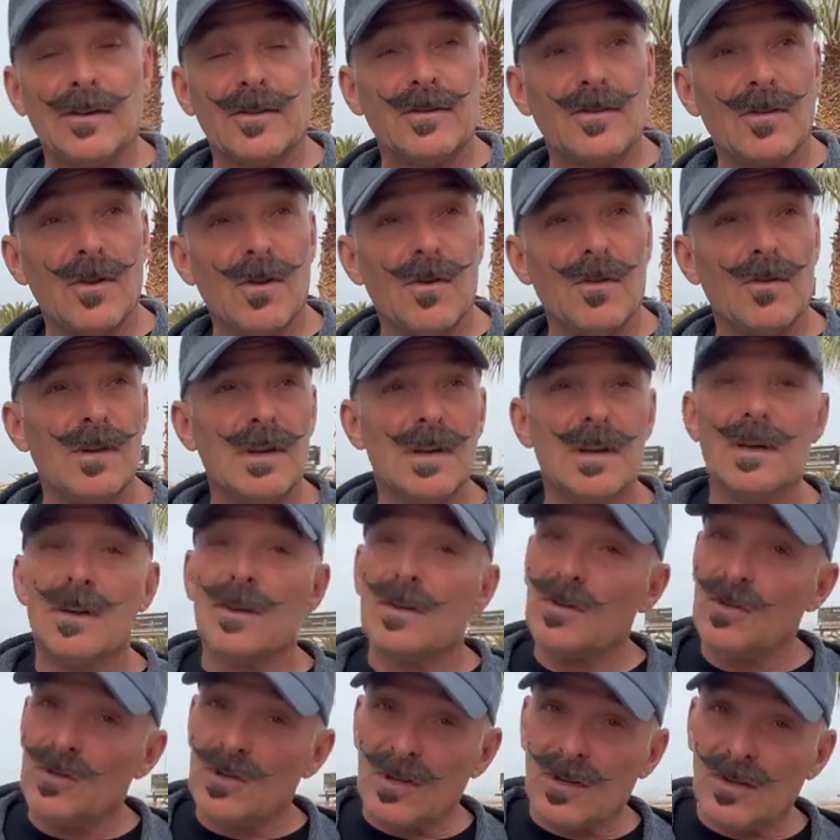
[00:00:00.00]
So
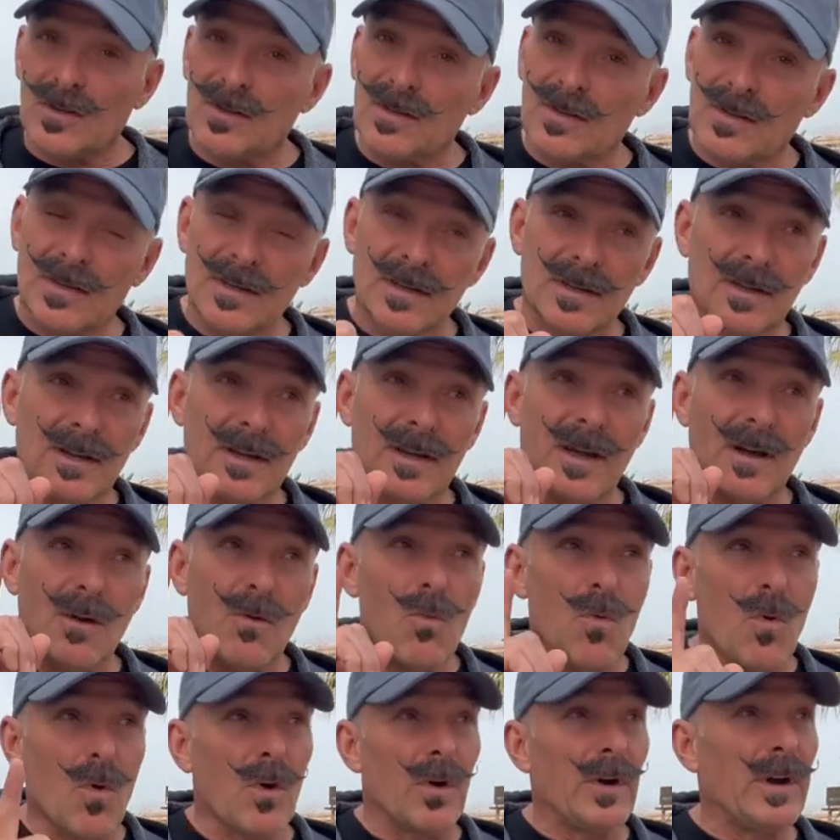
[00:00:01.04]
just a
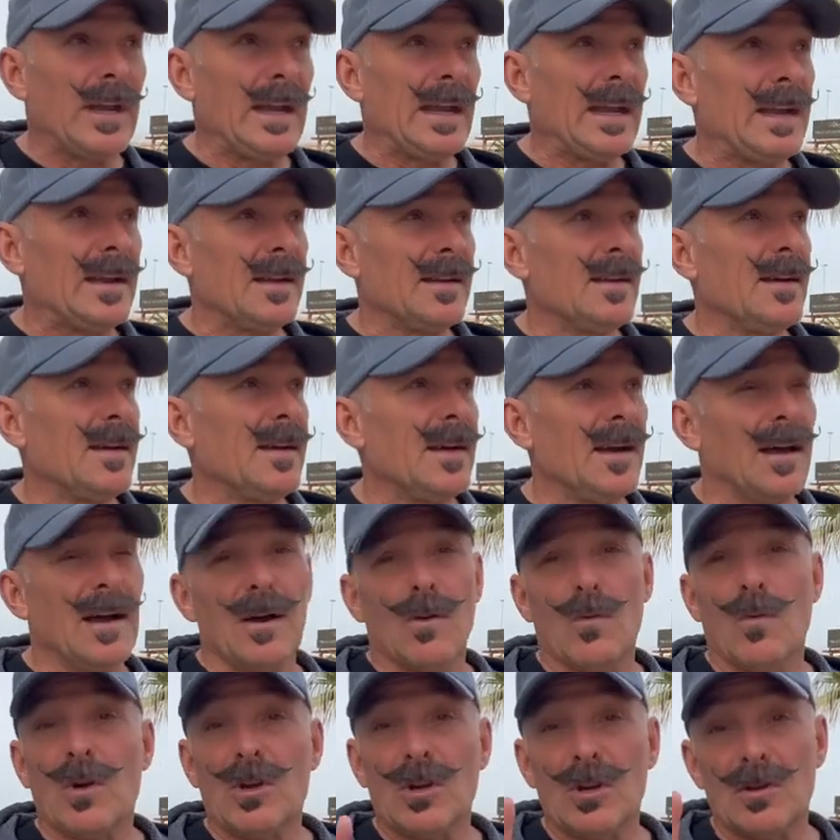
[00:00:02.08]
warning uh,
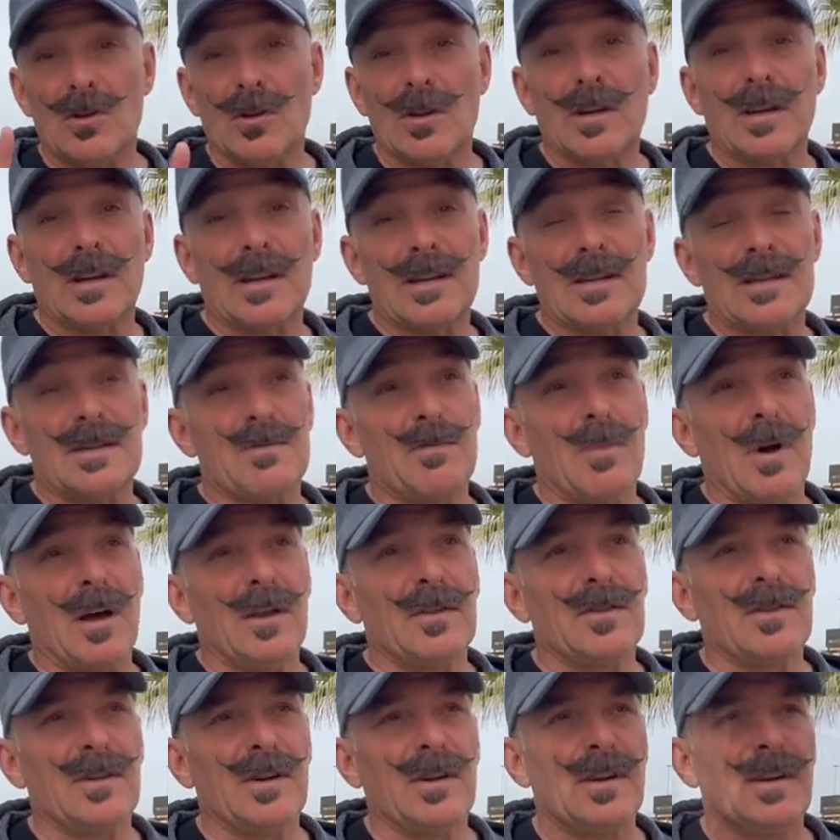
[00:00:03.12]
when you're looking at
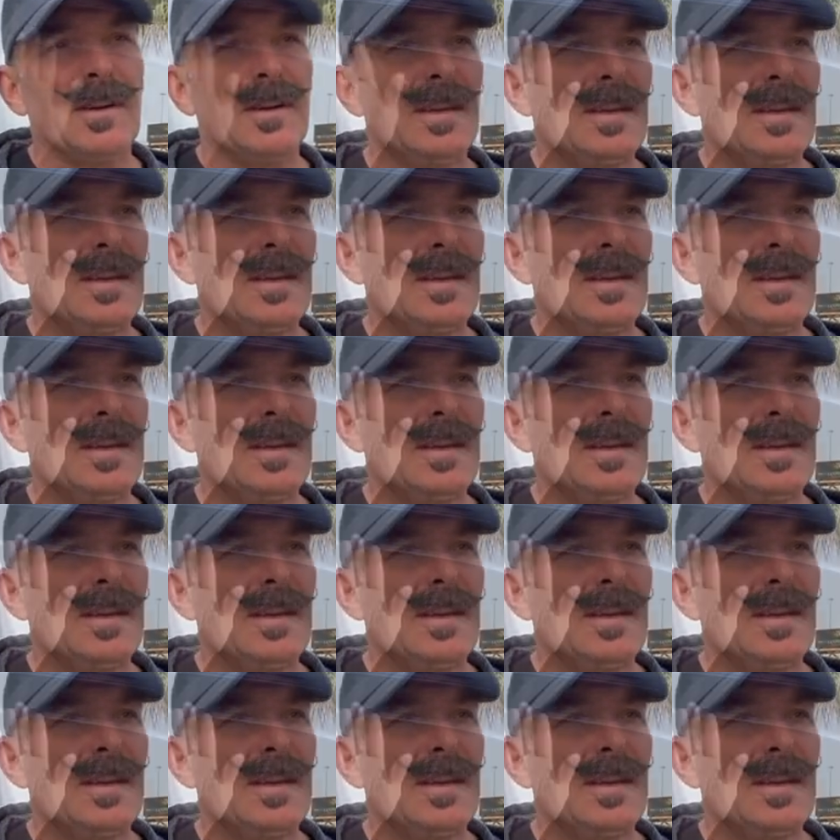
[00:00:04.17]
spots here.